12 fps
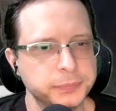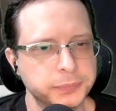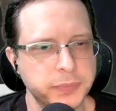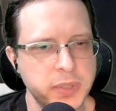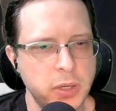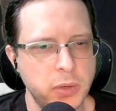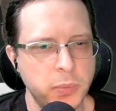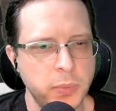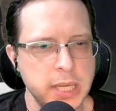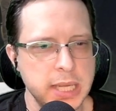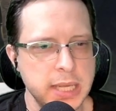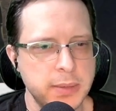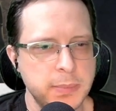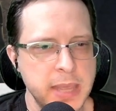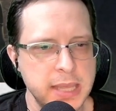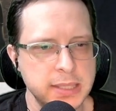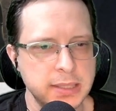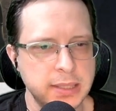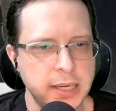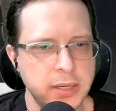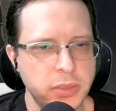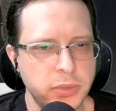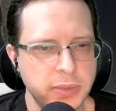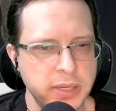So we may select
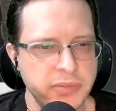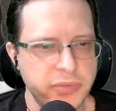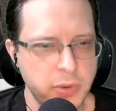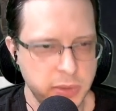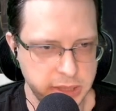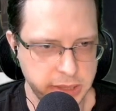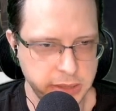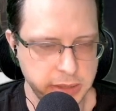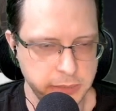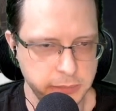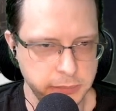3 focuses.